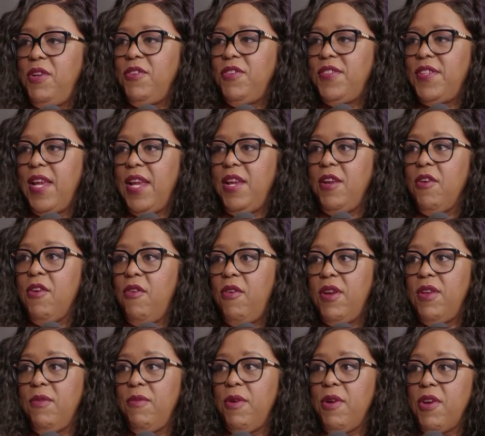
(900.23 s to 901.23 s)
you're saying, you're
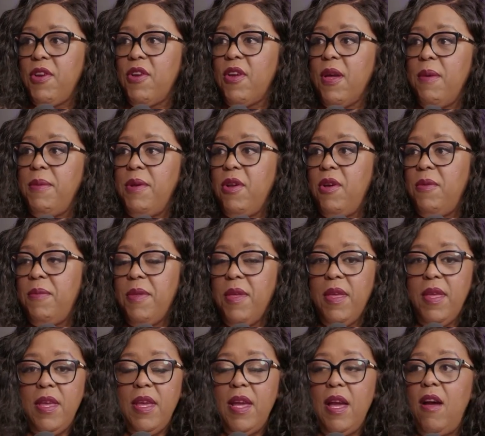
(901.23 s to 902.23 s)
going to work, you're coming home
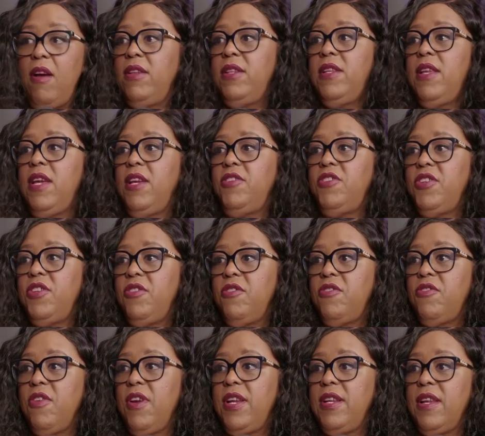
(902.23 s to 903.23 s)
on lunch, and you're
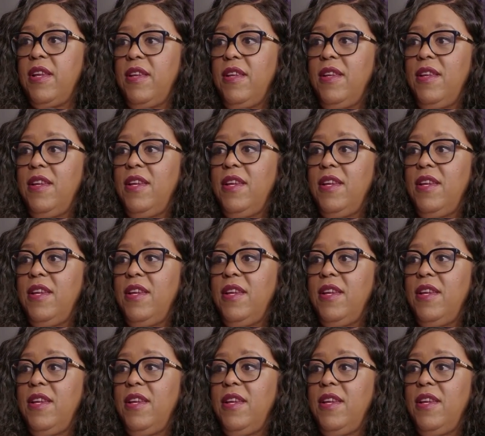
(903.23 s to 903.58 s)
trying to,